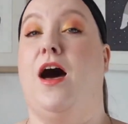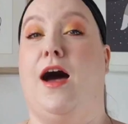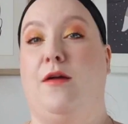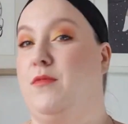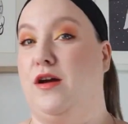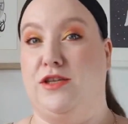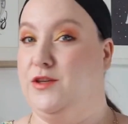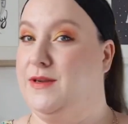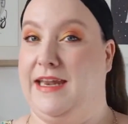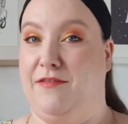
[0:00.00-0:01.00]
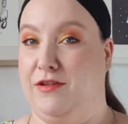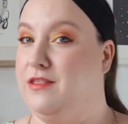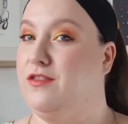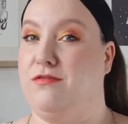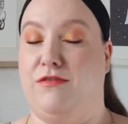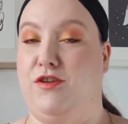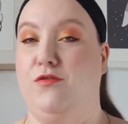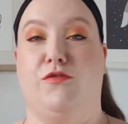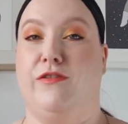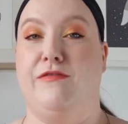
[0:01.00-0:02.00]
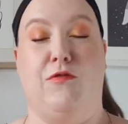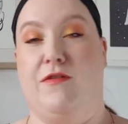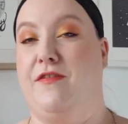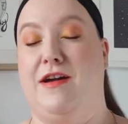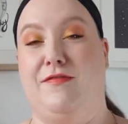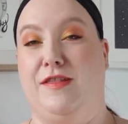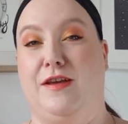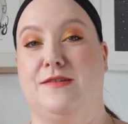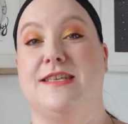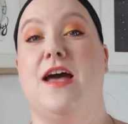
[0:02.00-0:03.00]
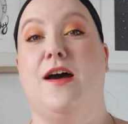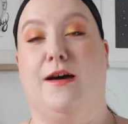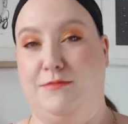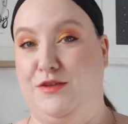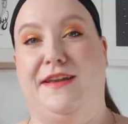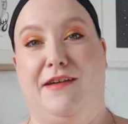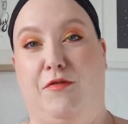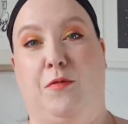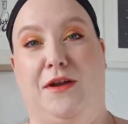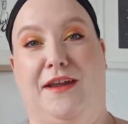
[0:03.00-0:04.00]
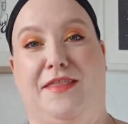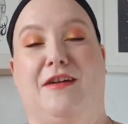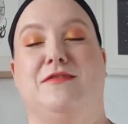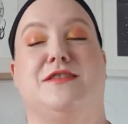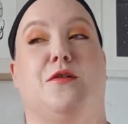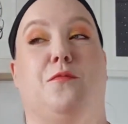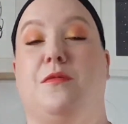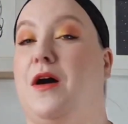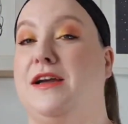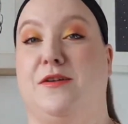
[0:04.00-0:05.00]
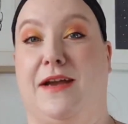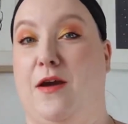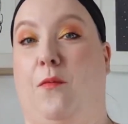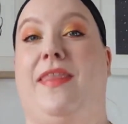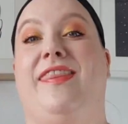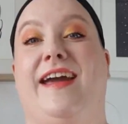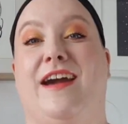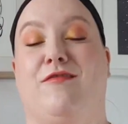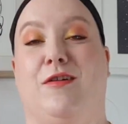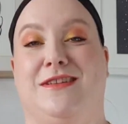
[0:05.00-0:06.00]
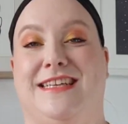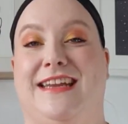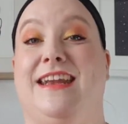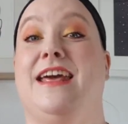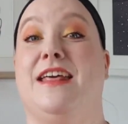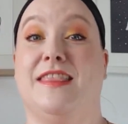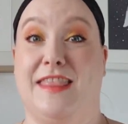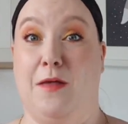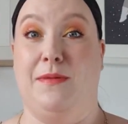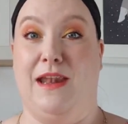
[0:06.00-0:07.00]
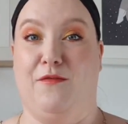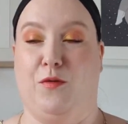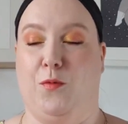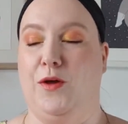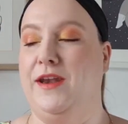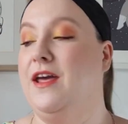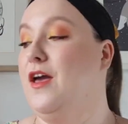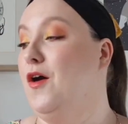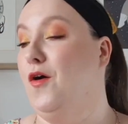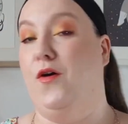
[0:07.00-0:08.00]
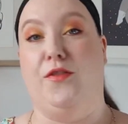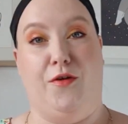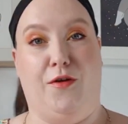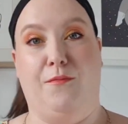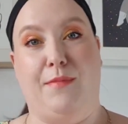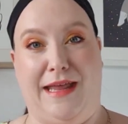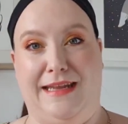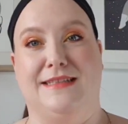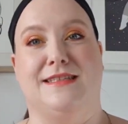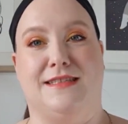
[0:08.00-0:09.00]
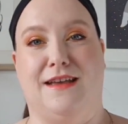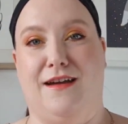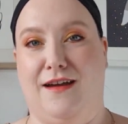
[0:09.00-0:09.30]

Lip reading: I'm not doing level 2, 3, 4, 5 on those. I'm doing level 1 on those. So I don't care when they get rolled in, they'll be level 1. Other palettes